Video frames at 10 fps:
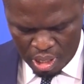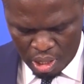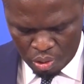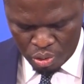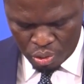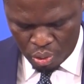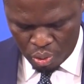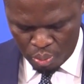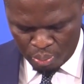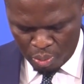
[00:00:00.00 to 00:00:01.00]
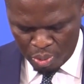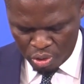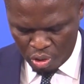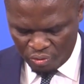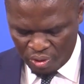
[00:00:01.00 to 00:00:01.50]
and also
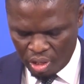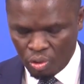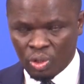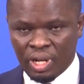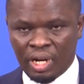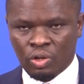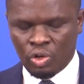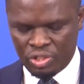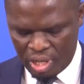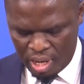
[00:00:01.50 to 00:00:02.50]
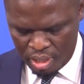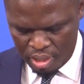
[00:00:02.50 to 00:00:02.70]
promotion of our local culture